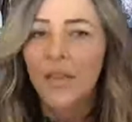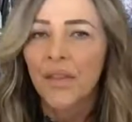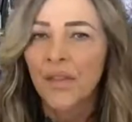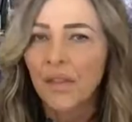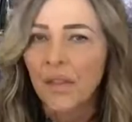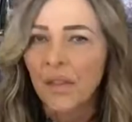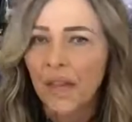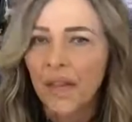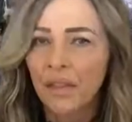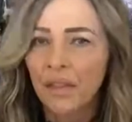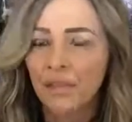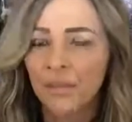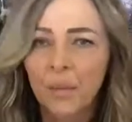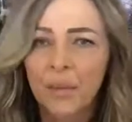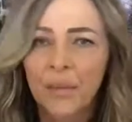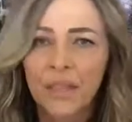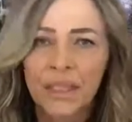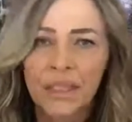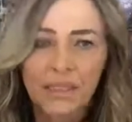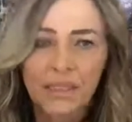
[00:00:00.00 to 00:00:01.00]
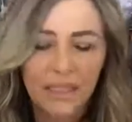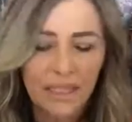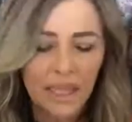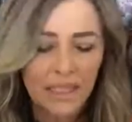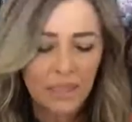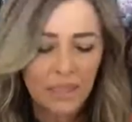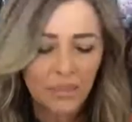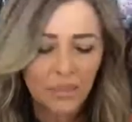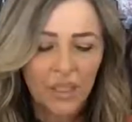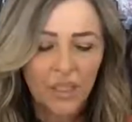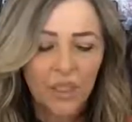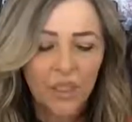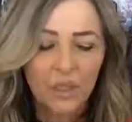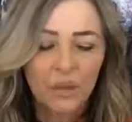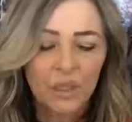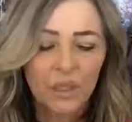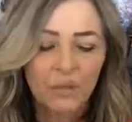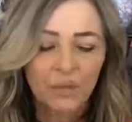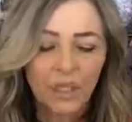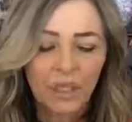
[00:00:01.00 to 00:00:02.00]
Then from the assessment,
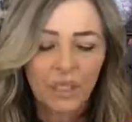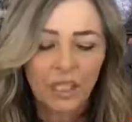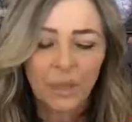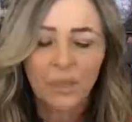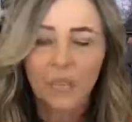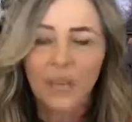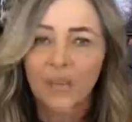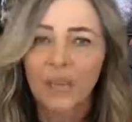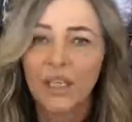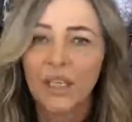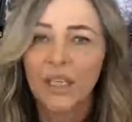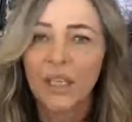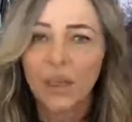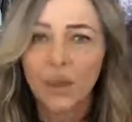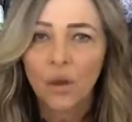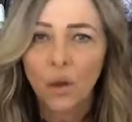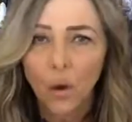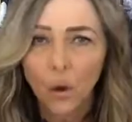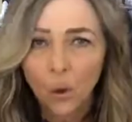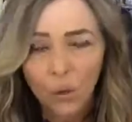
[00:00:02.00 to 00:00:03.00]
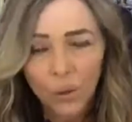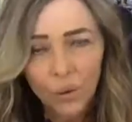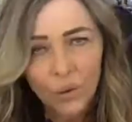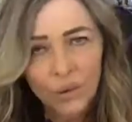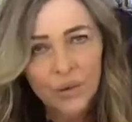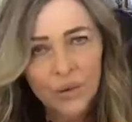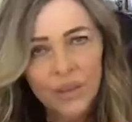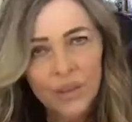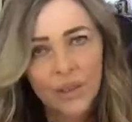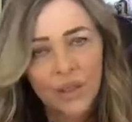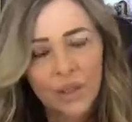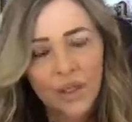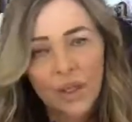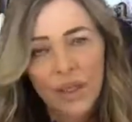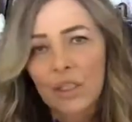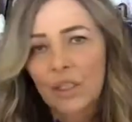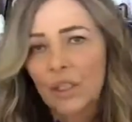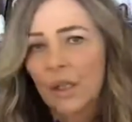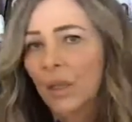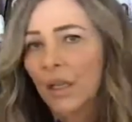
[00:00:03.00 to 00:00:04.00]
you develop the goals.
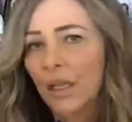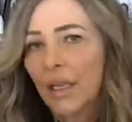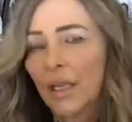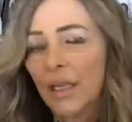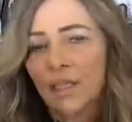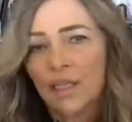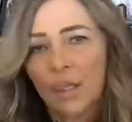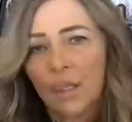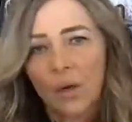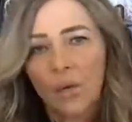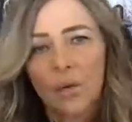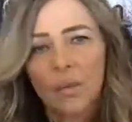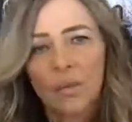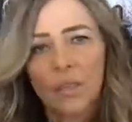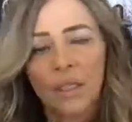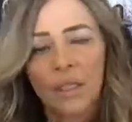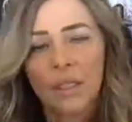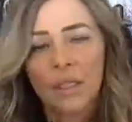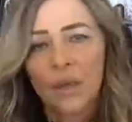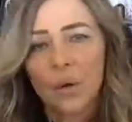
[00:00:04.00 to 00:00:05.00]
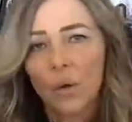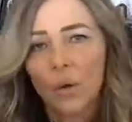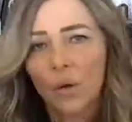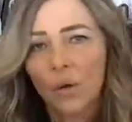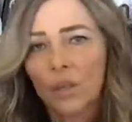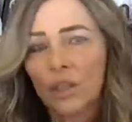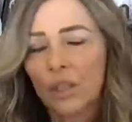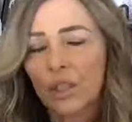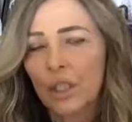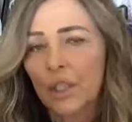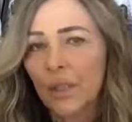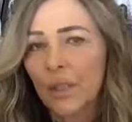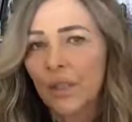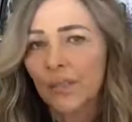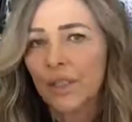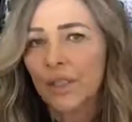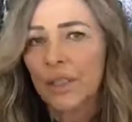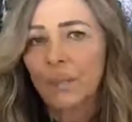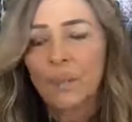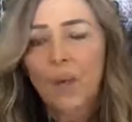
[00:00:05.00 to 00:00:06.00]
So the goals are
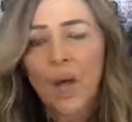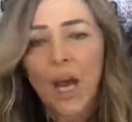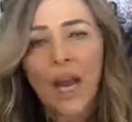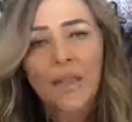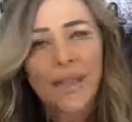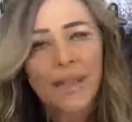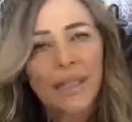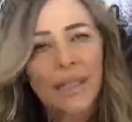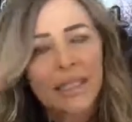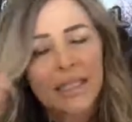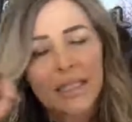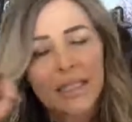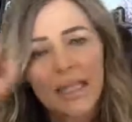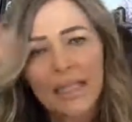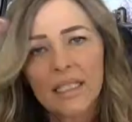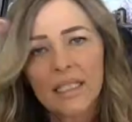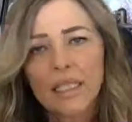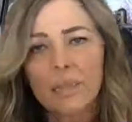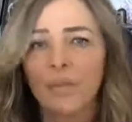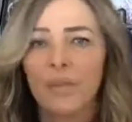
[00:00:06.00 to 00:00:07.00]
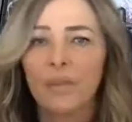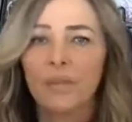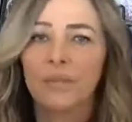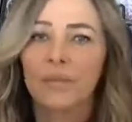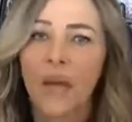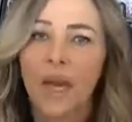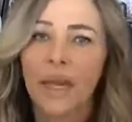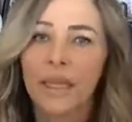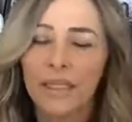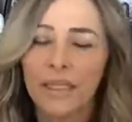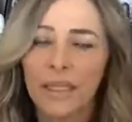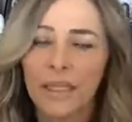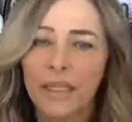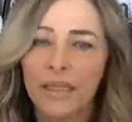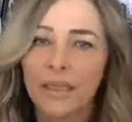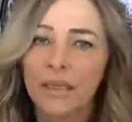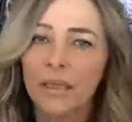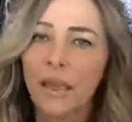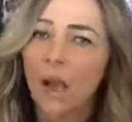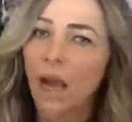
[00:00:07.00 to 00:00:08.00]
driven by the assessment
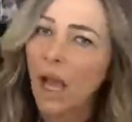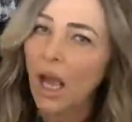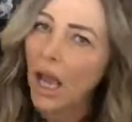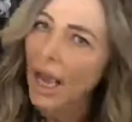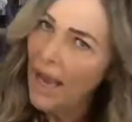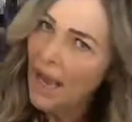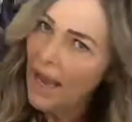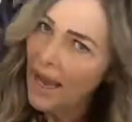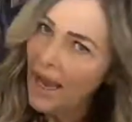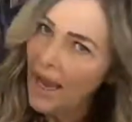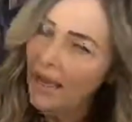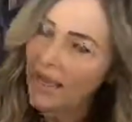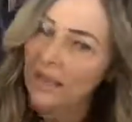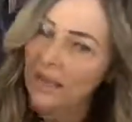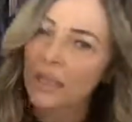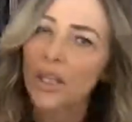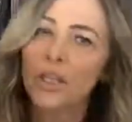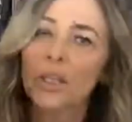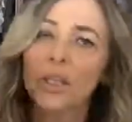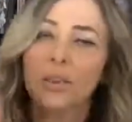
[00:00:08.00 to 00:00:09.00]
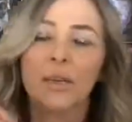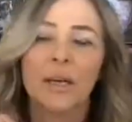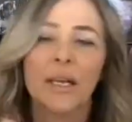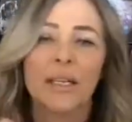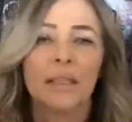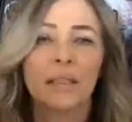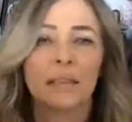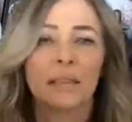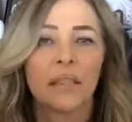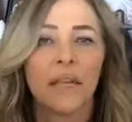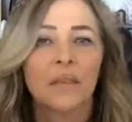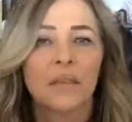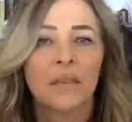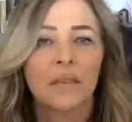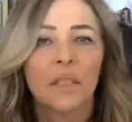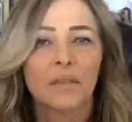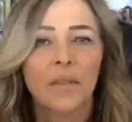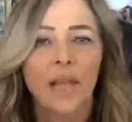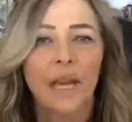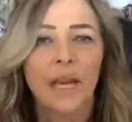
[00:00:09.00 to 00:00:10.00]
findings and the present
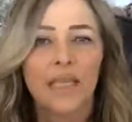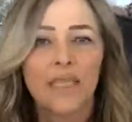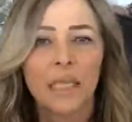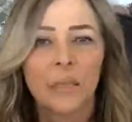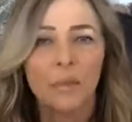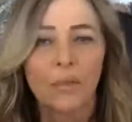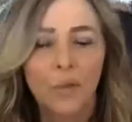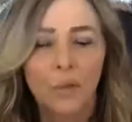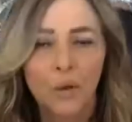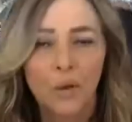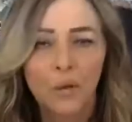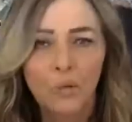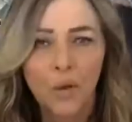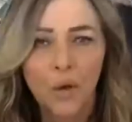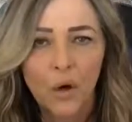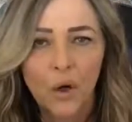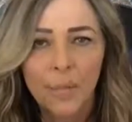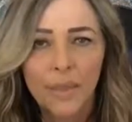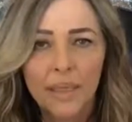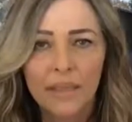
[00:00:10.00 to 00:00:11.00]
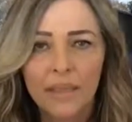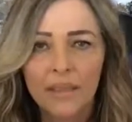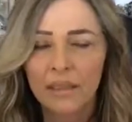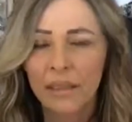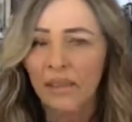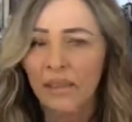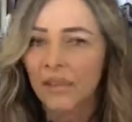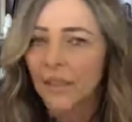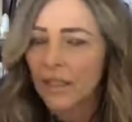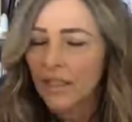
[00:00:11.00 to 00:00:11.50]
levels of academic performance.